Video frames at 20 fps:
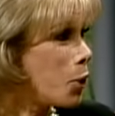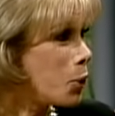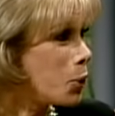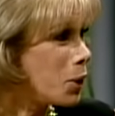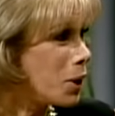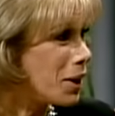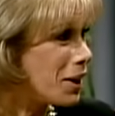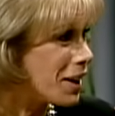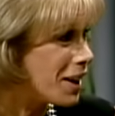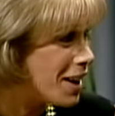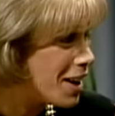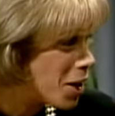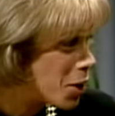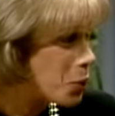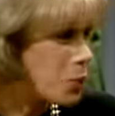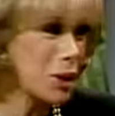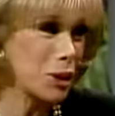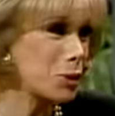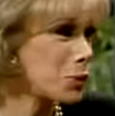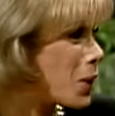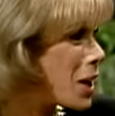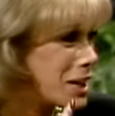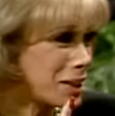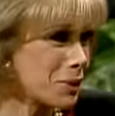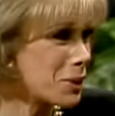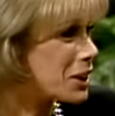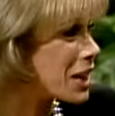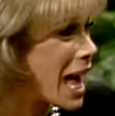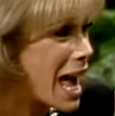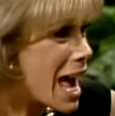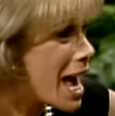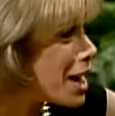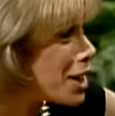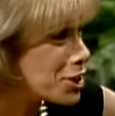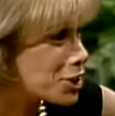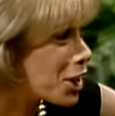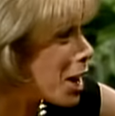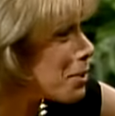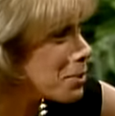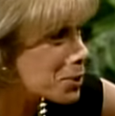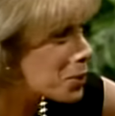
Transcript: with, with wisdom. With, age comes